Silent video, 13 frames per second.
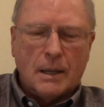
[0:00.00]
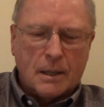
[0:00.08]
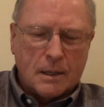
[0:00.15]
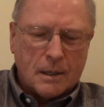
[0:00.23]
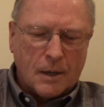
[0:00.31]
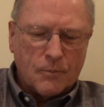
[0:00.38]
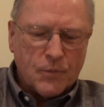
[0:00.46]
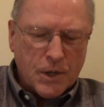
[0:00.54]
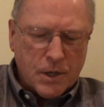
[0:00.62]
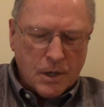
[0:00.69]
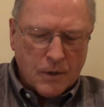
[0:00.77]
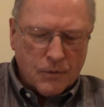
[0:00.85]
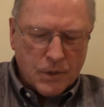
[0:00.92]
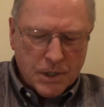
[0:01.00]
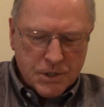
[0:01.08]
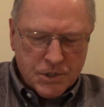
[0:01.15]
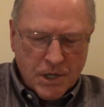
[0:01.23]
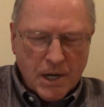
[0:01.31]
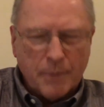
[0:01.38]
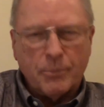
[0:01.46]
And I'm thinking of an
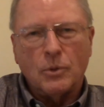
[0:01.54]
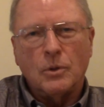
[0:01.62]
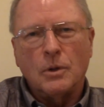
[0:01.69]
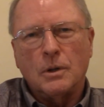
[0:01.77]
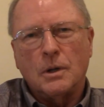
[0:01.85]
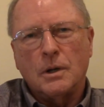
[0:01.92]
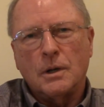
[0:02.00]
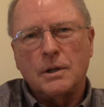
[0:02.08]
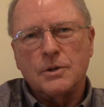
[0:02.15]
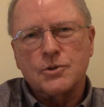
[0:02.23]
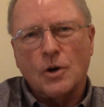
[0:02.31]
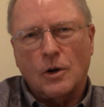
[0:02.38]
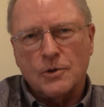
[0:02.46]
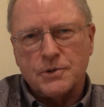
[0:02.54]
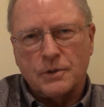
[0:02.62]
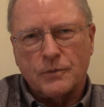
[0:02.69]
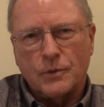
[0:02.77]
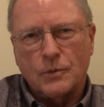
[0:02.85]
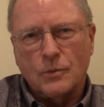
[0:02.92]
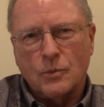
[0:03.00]
example in
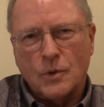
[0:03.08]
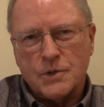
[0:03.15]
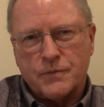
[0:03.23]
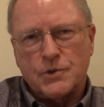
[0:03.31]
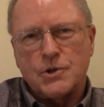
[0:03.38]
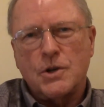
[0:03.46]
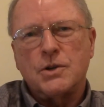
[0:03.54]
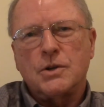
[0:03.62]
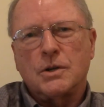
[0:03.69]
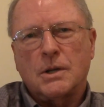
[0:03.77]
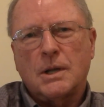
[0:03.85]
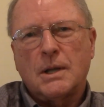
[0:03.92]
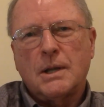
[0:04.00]
Charleston, West Virginia,